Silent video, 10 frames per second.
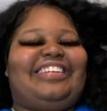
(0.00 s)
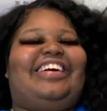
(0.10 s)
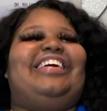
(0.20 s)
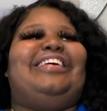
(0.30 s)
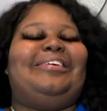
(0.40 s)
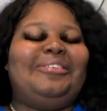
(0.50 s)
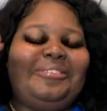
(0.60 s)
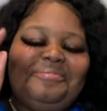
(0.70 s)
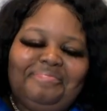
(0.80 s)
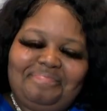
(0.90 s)
Like
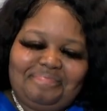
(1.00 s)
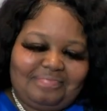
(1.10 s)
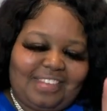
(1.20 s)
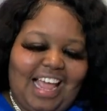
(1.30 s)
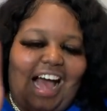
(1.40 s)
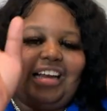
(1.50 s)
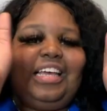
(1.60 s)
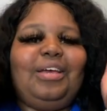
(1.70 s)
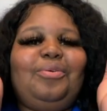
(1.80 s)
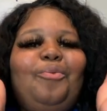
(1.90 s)
I
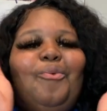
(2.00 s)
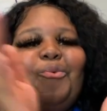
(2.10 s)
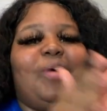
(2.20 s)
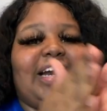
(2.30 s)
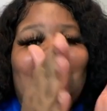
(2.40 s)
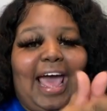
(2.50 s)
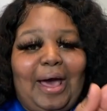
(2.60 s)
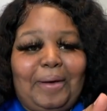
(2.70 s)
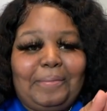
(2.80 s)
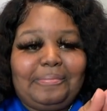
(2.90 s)
need one
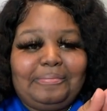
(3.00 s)
app